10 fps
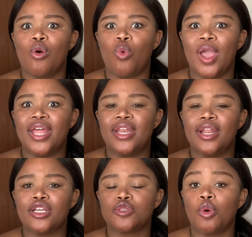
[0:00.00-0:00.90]

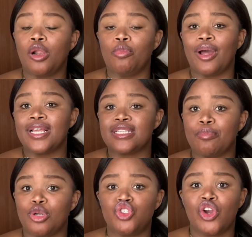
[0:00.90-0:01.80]
when smaller bodies are
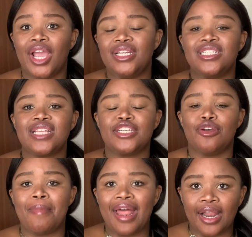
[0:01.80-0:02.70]
portrayed in such
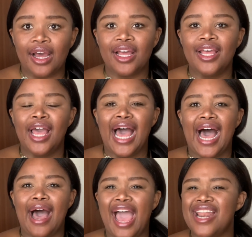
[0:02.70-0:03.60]
a manner,
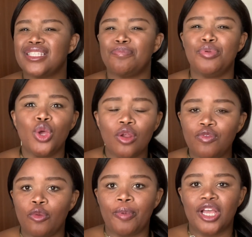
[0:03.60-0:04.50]
and it's a
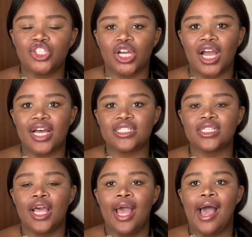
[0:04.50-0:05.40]
beautiful picture, guys,
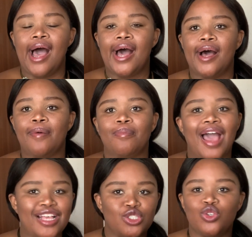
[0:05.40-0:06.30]

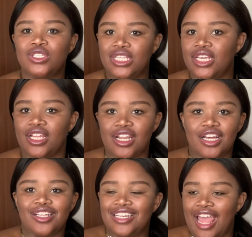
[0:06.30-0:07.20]
as you see,
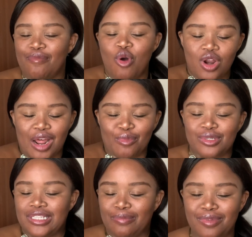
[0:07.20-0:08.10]
like in a
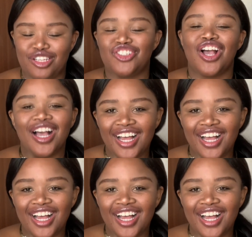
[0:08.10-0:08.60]
bonamostic picture.